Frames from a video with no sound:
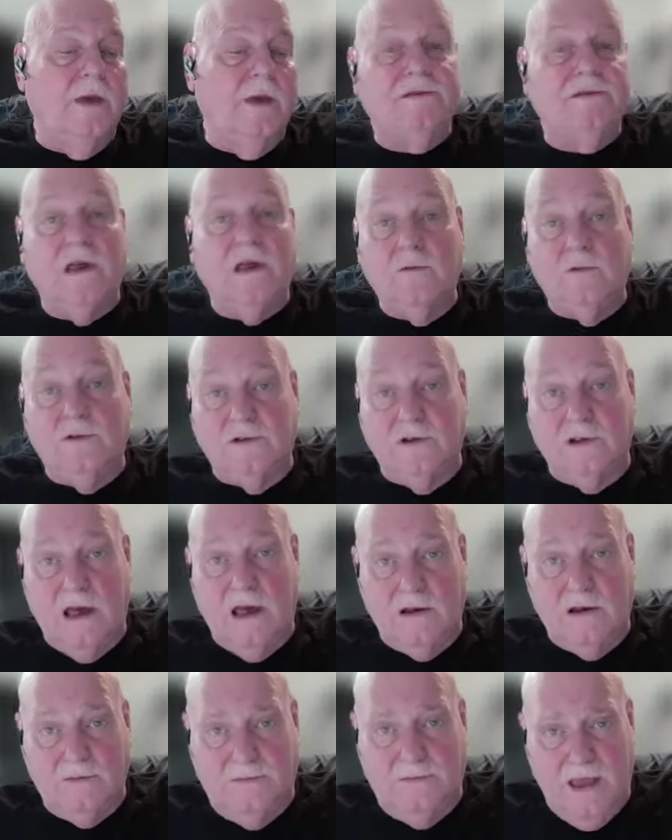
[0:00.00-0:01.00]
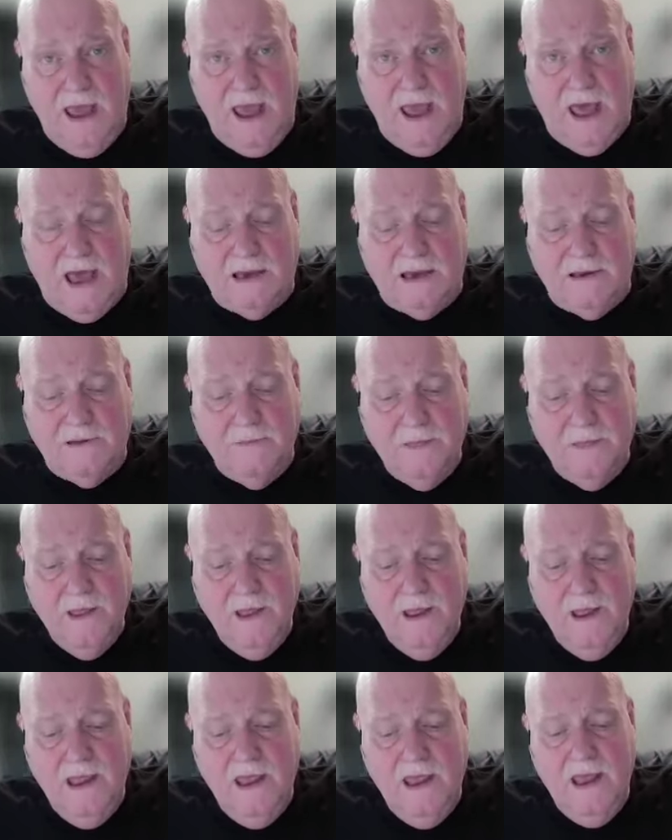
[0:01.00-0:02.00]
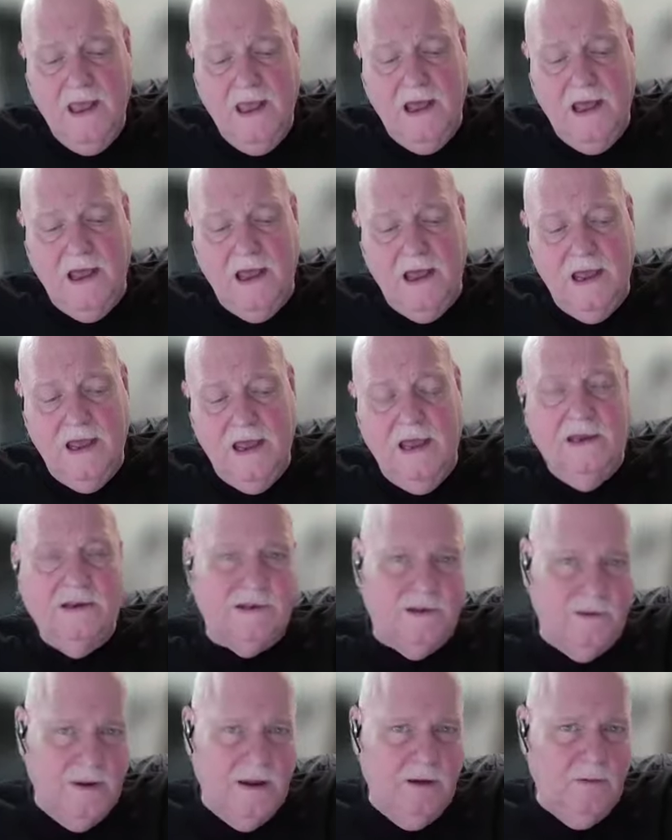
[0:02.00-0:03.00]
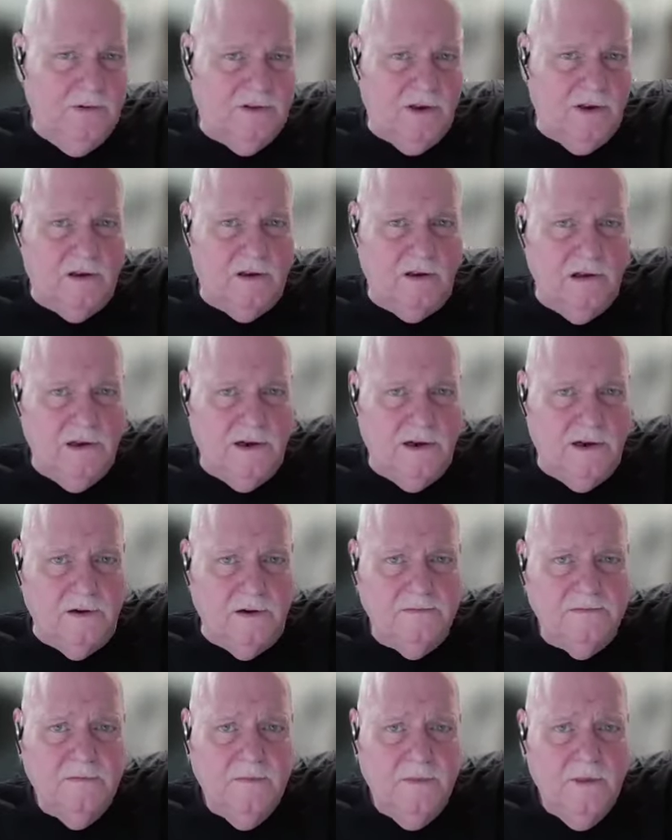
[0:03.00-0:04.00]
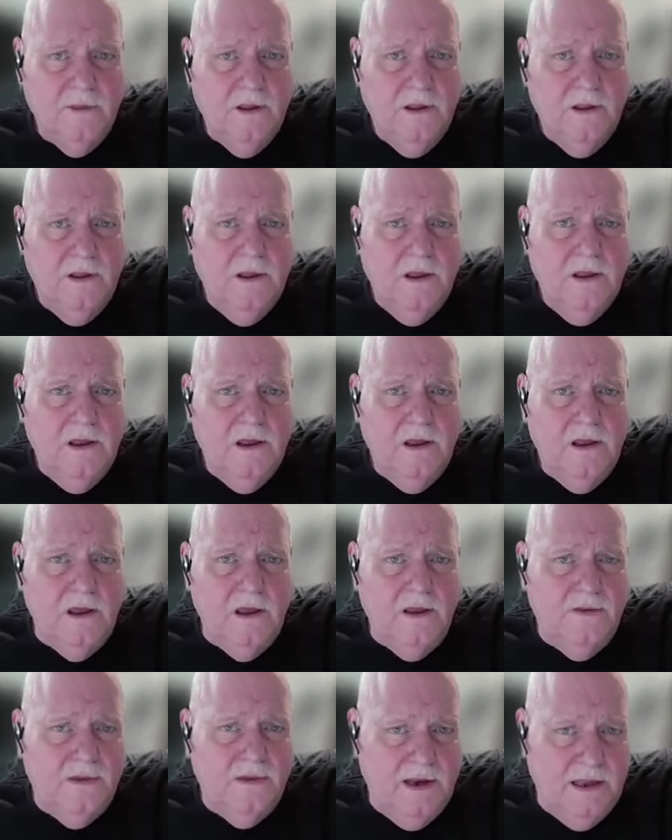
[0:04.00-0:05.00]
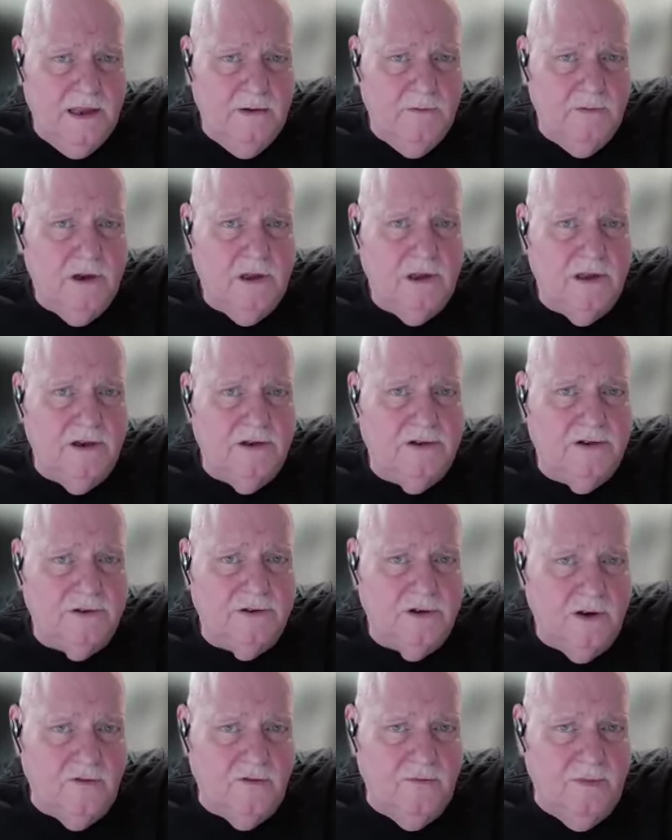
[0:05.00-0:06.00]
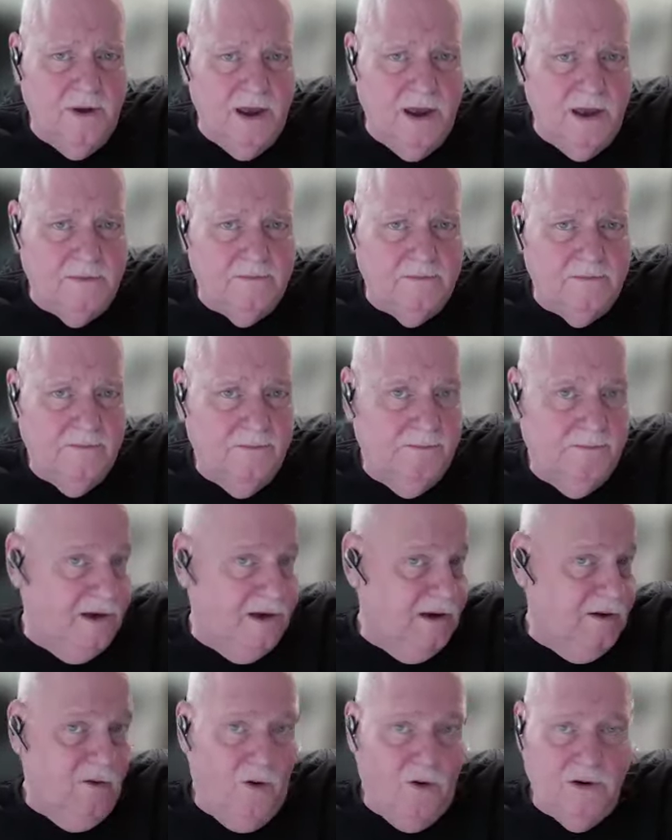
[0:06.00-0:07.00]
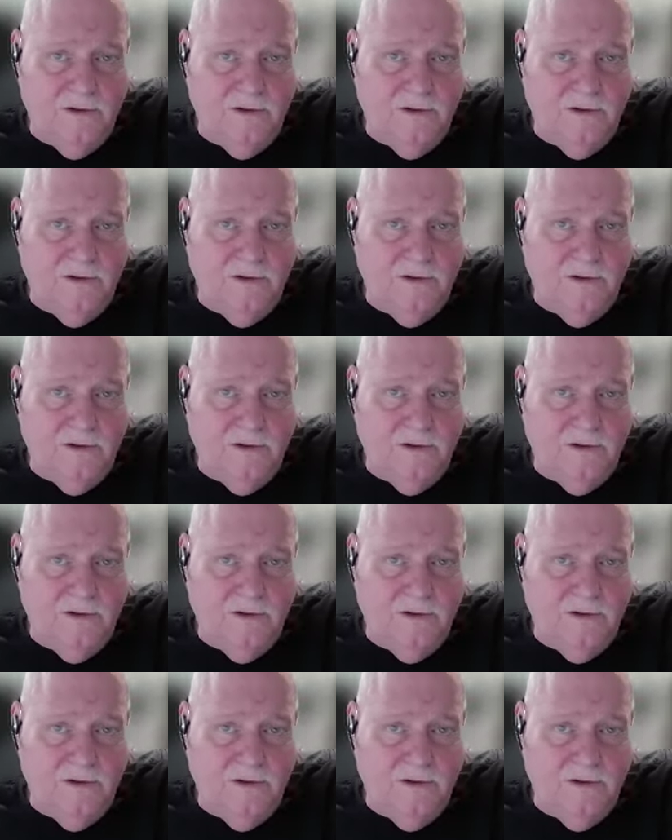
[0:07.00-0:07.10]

Absalom was allowed back. And to me, it was unclear that he really should have been. But of